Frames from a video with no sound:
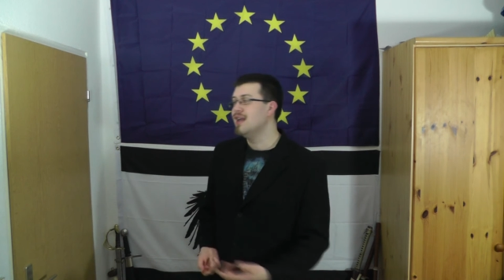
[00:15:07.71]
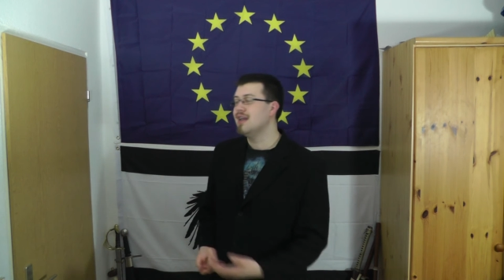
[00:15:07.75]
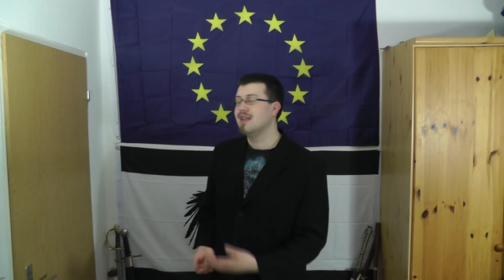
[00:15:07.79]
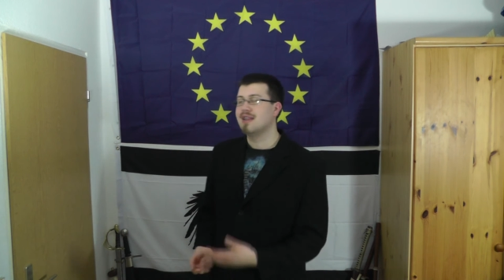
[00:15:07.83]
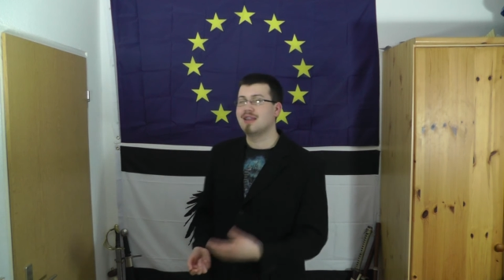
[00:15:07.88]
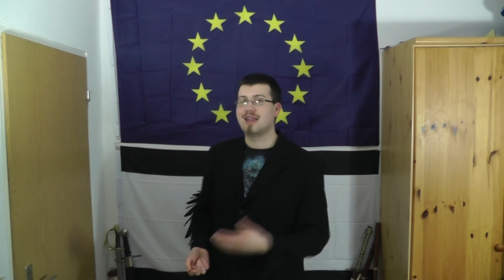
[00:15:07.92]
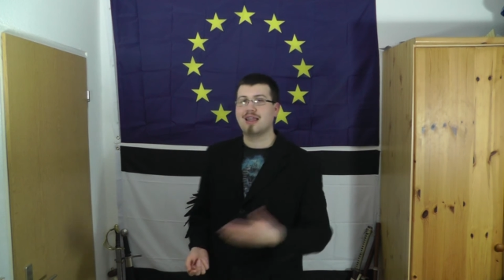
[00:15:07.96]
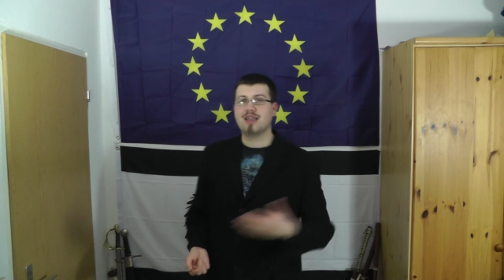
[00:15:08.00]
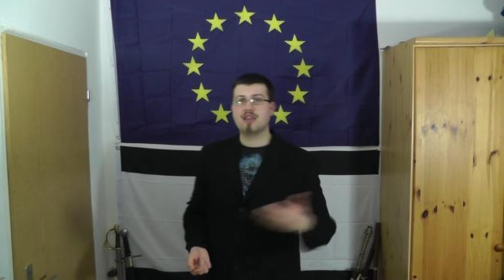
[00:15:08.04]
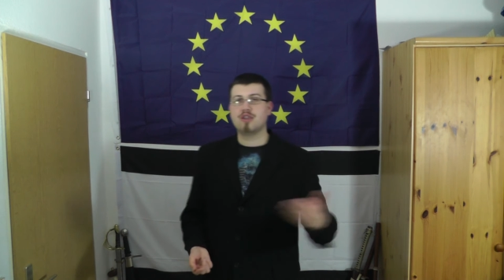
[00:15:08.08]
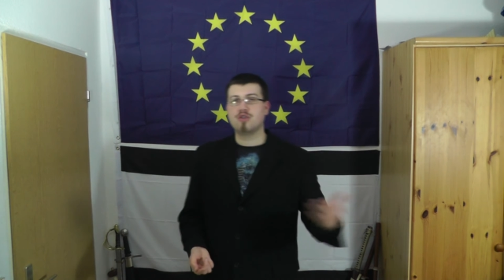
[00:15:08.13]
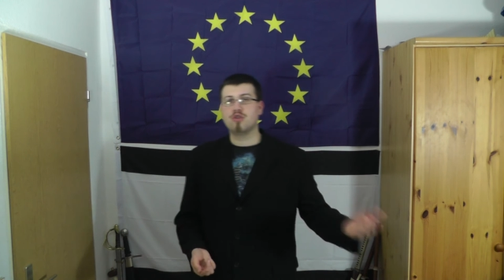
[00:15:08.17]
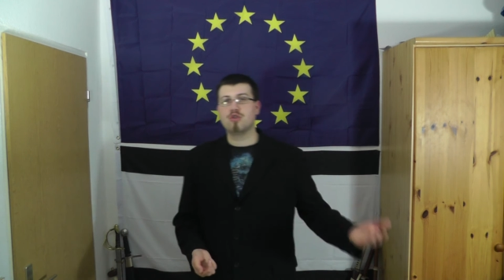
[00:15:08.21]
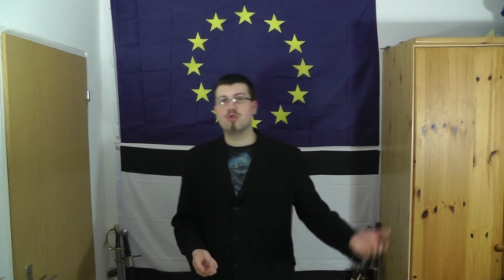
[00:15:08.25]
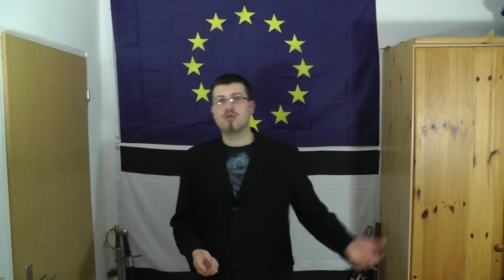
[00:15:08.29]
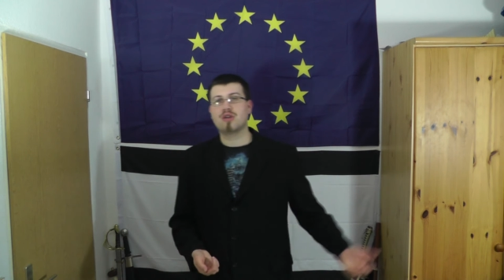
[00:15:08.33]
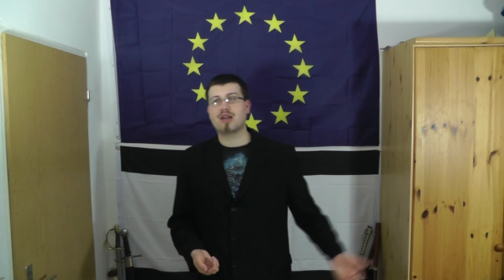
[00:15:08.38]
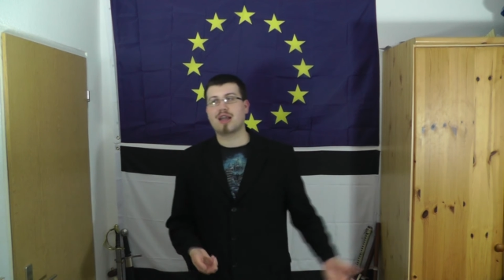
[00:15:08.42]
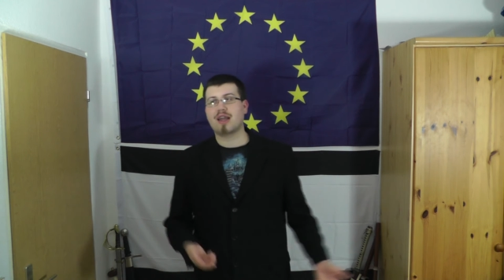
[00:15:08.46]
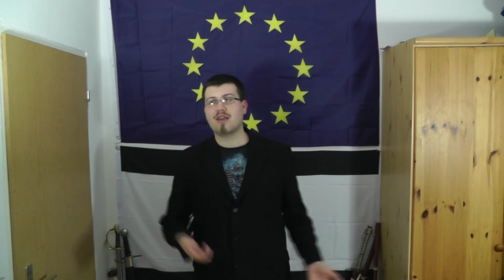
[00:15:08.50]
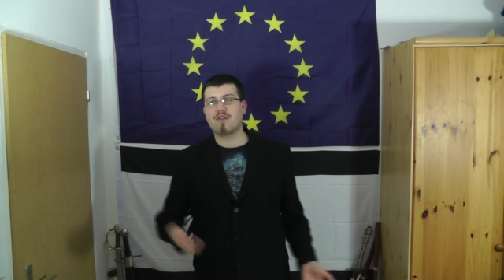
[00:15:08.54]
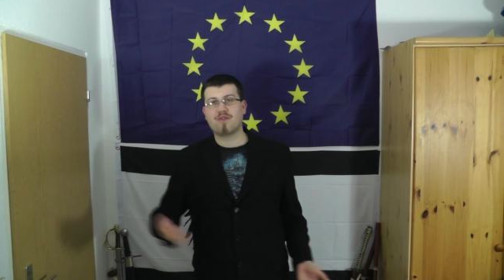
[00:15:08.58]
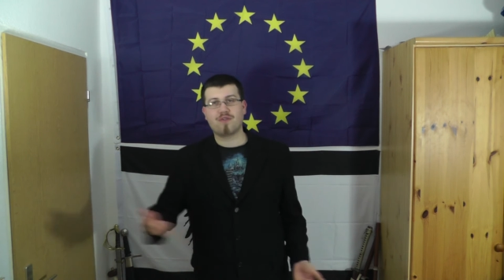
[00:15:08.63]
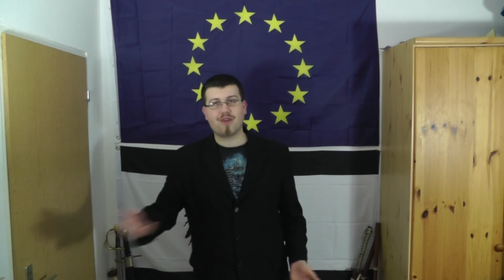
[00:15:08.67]
Then you look
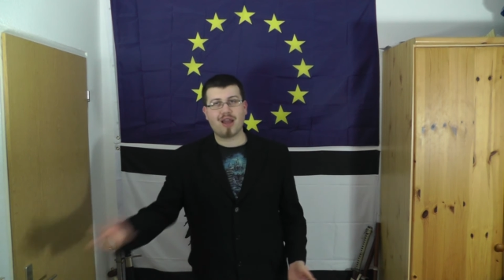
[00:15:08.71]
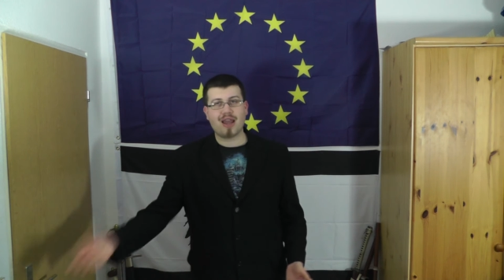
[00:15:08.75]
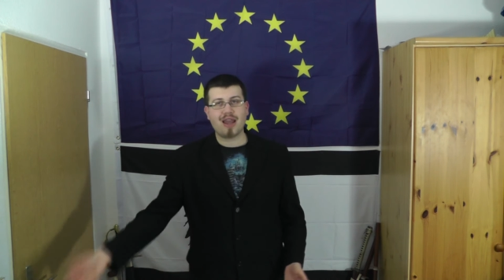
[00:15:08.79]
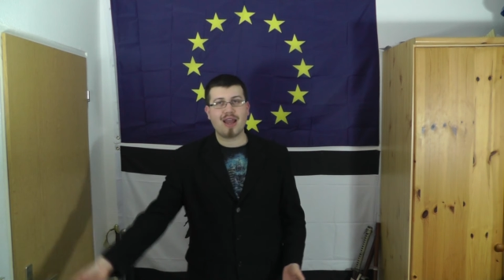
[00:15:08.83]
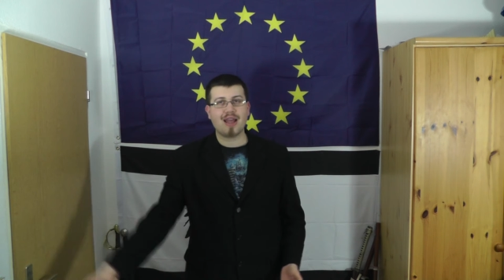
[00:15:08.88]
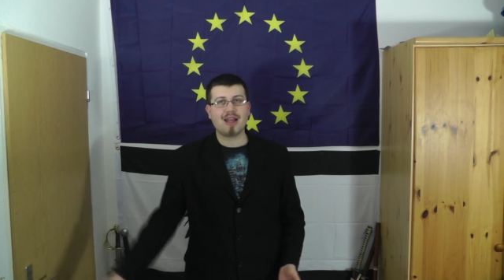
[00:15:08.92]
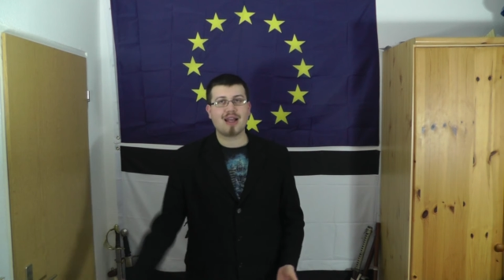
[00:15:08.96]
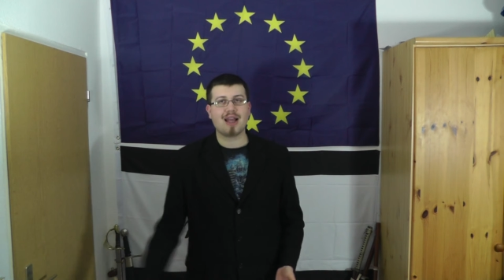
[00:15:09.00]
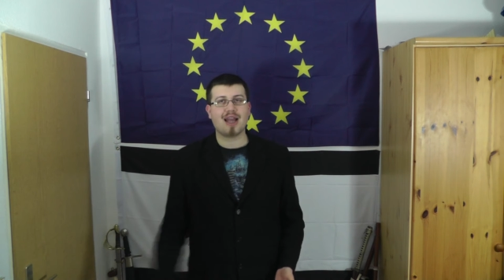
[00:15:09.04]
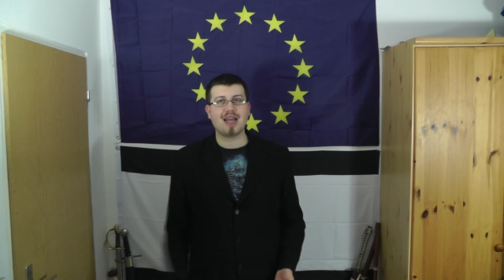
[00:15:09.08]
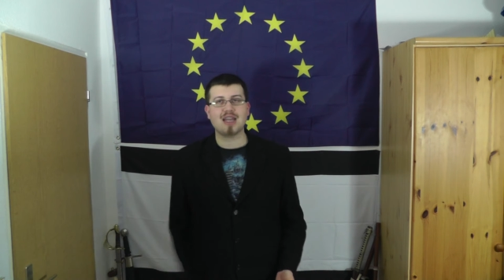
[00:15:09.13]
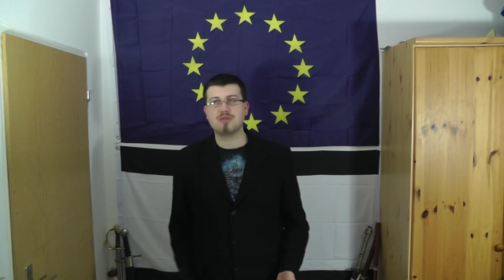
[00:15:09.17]
at phalangites,